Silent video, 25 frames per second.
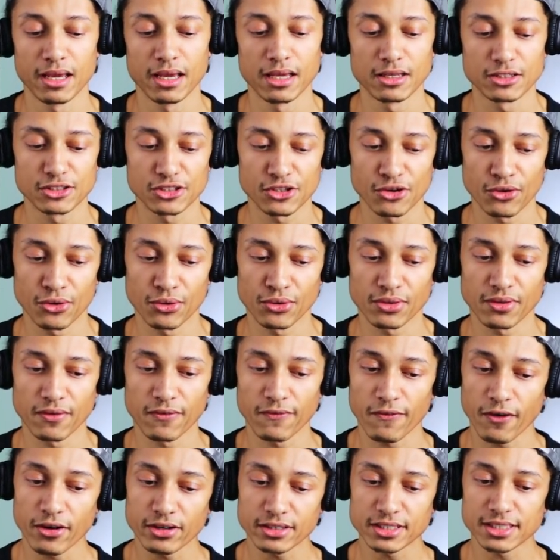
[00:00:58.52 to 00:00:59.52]
So the
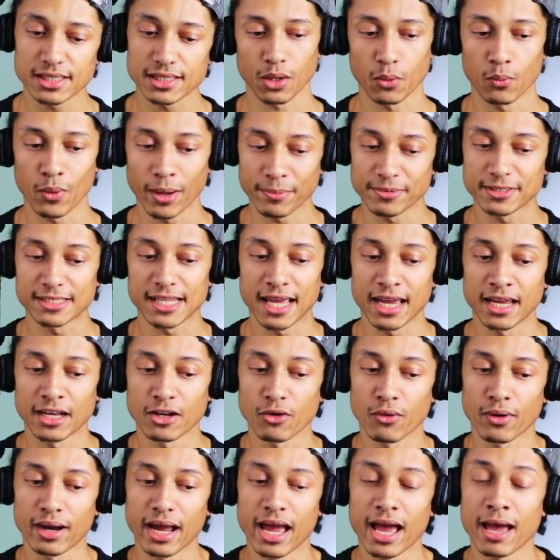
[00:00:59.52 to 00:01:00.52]
first
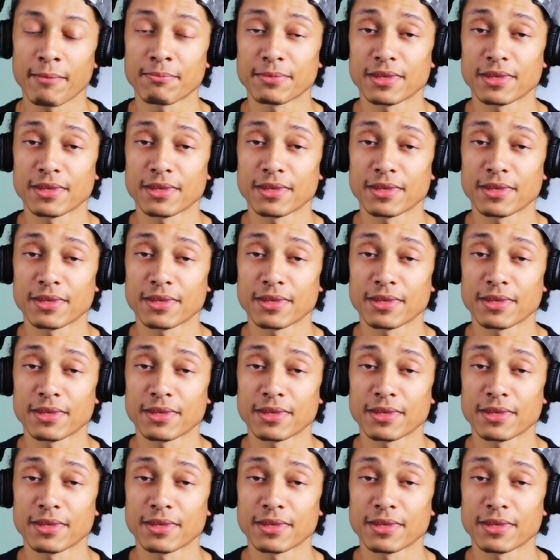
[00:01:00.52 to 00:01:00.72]
website or app